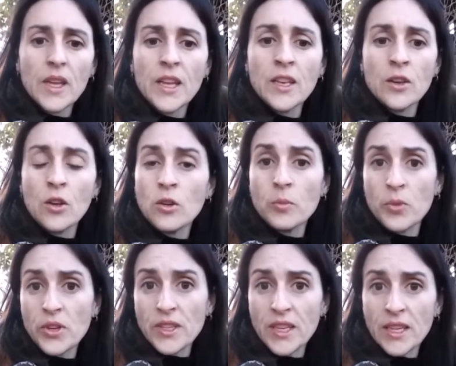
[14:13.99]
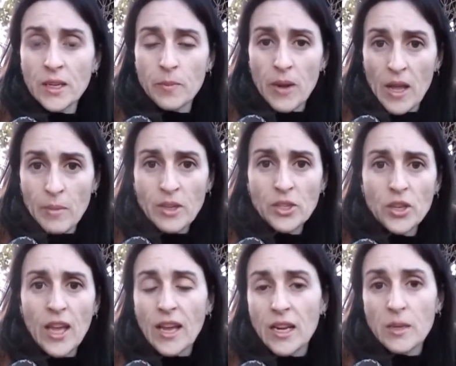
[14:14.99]
In non-breeding plumage,
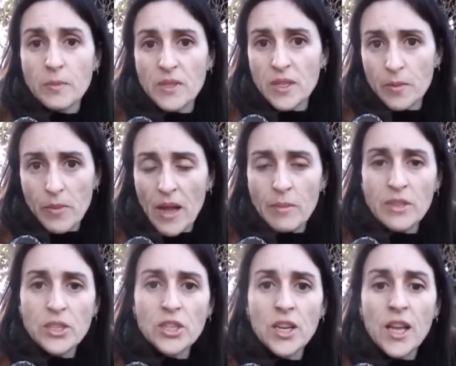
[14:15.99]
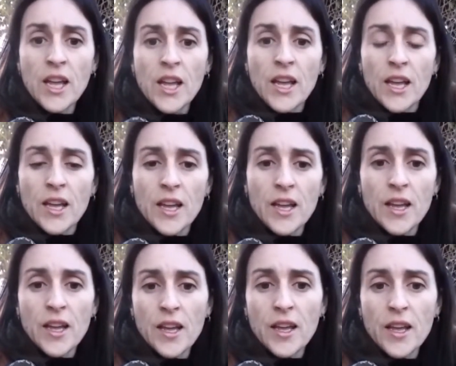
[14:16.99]
eclipse plumage,
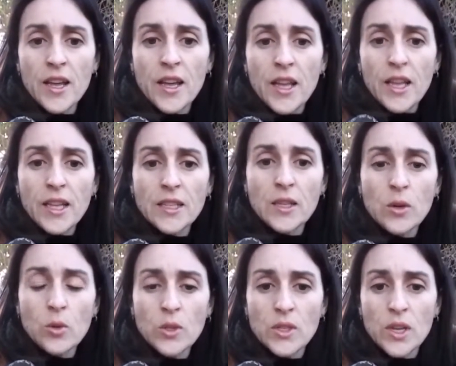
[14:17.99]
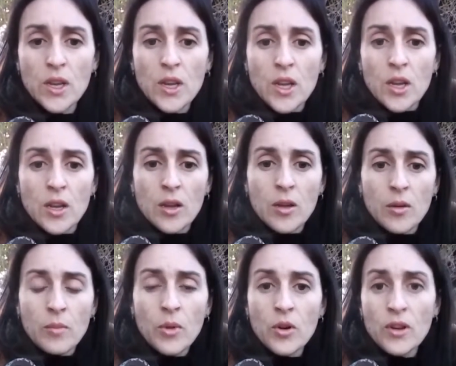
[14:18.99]
it looks
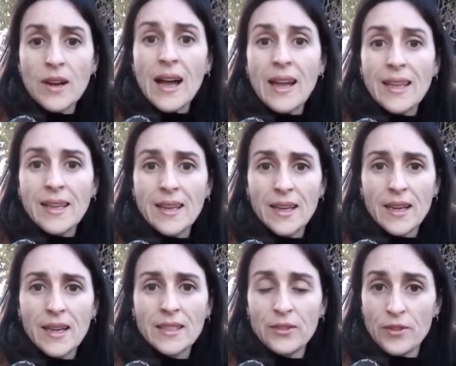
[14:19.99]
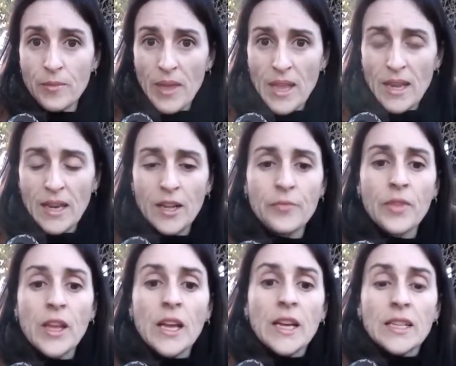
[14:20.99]
more like the female.
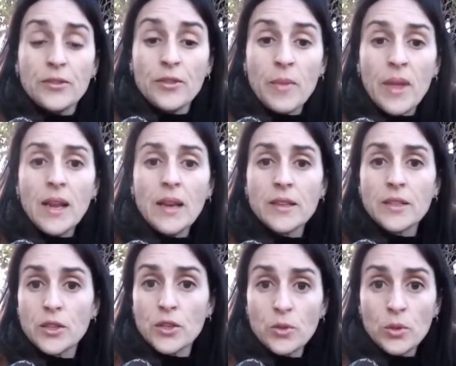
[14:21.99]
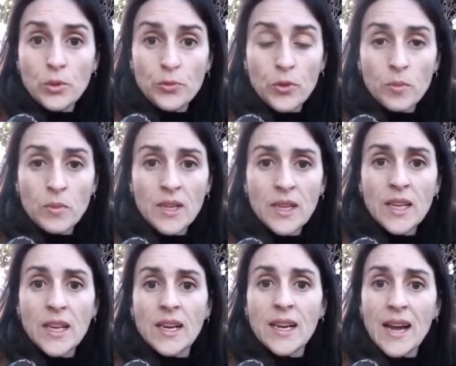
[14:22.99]
The female is
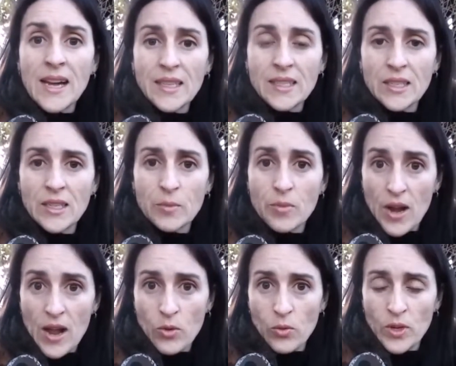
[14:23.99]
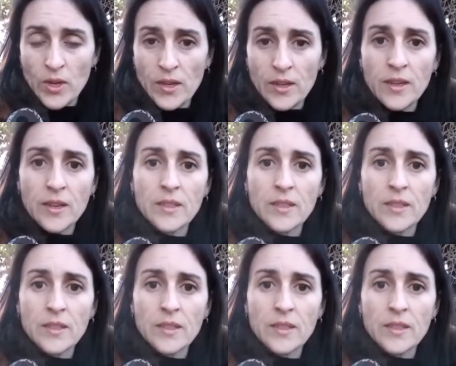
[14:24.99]
uniformly light brown.